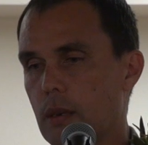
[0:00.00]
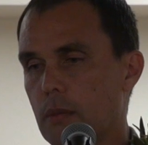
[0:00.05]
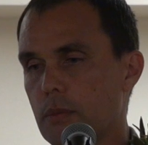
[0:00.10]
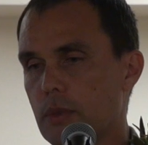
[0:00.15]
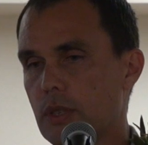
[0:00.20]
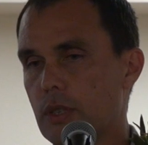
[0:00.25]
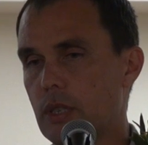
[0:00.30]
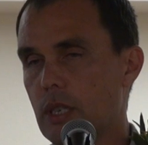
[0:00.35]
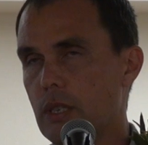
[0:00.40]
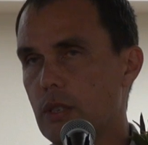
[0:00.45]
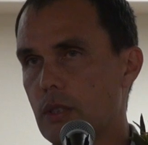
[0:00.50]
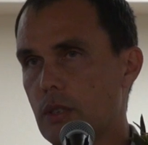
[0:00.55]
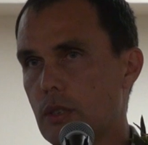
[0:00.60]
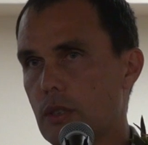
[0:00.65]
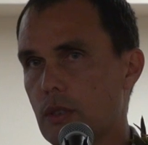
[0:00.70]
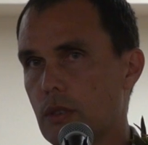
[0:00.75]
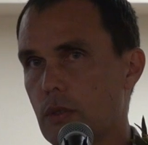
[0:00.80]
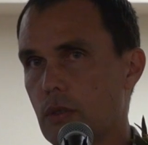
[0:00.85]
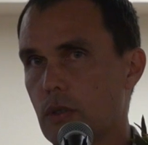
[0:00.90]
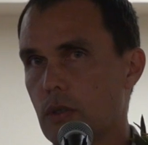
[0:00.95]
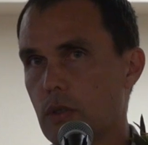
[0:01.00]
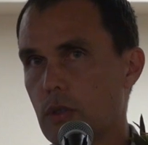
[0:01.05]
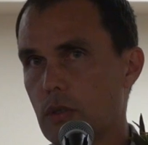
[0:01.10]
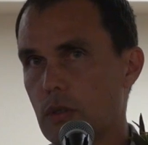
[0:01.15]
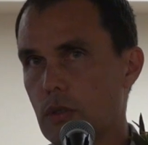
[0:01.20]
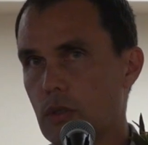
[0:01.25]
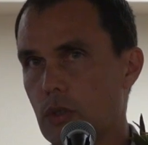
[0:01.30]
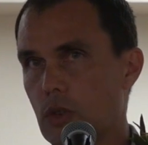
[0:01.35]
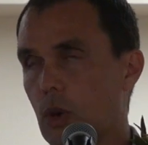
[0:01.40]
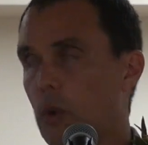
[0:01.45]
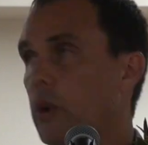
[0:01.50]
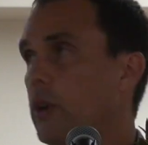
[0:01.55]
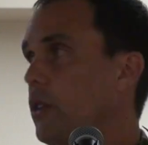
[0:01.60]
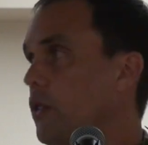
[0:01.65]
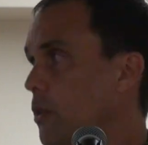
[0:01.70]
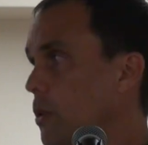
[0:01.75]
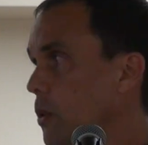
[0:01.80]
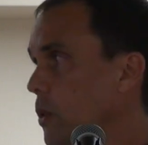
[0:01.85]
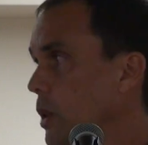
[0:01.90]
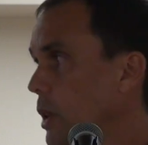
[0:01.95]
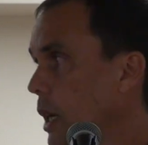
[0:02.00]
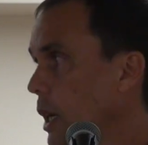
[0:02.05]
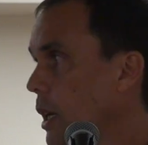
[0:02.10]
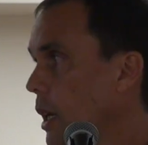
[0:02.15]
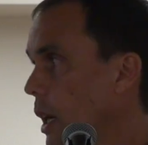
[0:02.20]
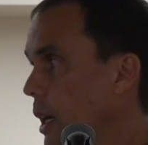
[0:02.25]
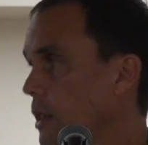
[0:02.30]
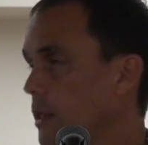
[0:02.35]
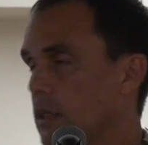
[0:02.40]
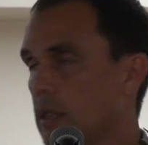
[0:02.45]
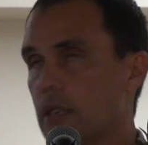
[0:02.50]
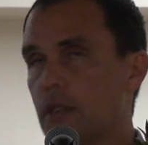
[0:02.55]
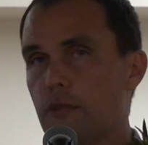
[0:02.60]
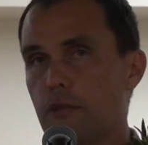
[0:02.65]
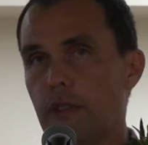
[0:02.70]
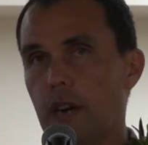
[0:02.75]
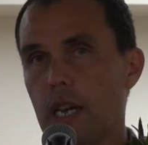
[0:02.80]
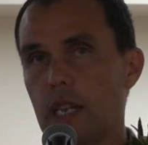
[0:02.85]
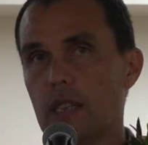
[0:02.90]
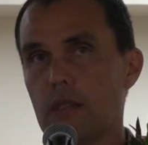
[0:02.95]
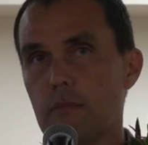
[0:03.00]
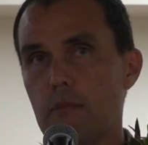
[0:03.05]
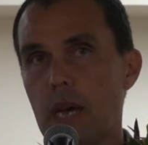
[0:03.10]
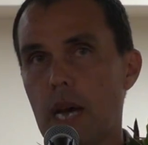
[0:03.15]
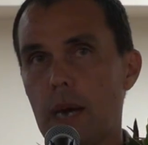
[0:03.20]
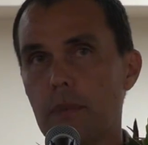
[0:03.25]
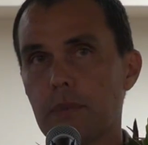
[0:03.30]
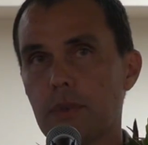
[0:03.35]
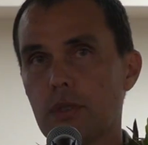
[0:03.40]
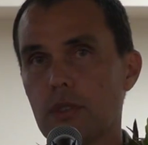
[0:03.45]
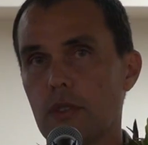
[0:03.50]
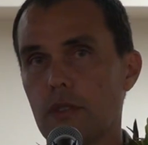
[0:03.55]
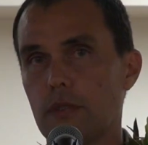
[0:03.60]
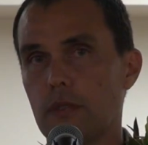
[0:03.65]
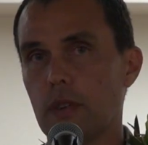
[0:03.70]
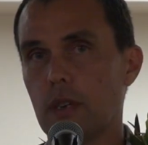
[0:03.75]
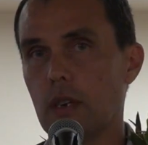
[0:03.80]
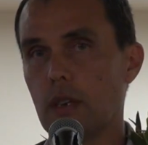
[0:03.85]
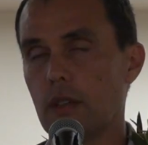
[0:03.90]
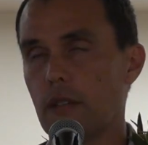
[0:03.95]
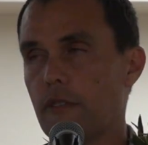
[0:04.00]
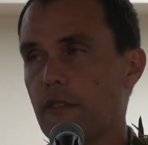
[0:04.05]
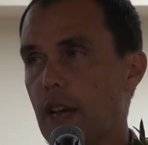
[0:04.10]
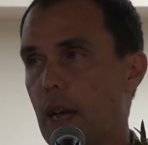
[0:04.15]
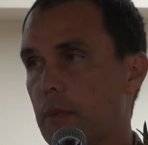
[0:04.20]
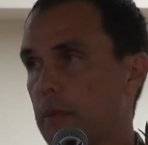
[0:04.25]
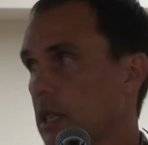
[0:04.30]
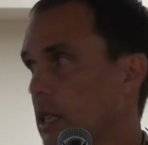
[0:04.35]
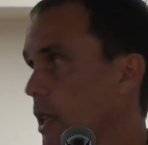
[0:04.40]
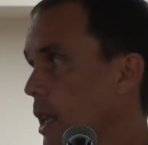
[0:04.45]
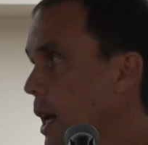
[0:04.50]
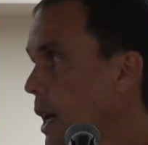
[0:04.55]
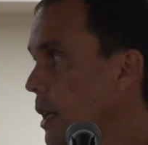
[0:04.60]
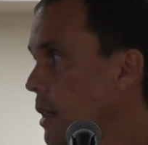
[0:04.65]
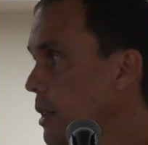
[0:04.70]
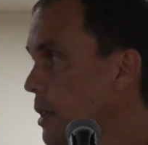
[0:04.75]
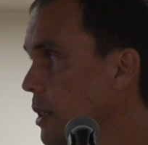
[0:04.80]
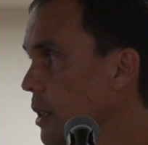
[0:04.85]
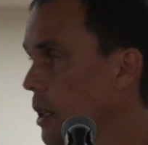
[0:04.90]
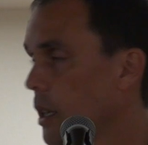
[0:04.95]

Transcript: since going through it, I did find the maps of the family land.